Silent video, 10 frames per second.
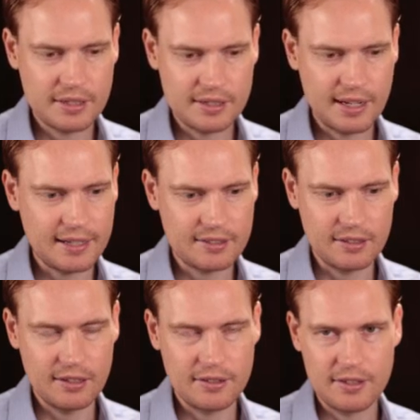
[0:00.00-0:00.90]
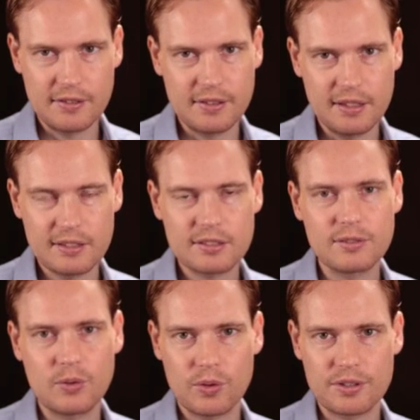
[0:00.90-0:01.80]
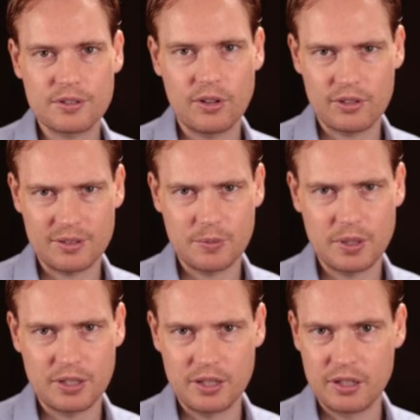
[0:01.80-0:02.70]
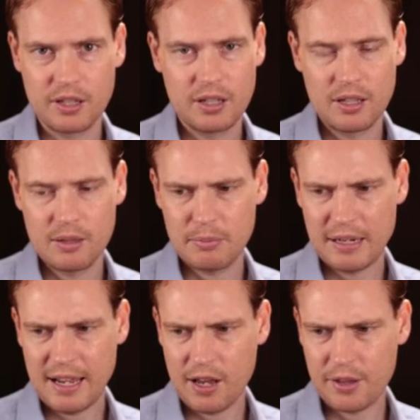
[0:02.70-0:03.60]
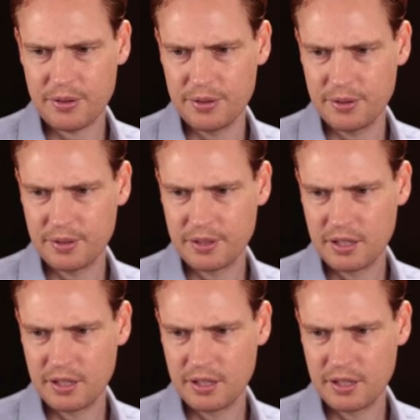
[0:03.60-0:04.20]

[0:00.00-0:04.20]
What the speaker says: data, the list of all the stocks that we're going to plow through.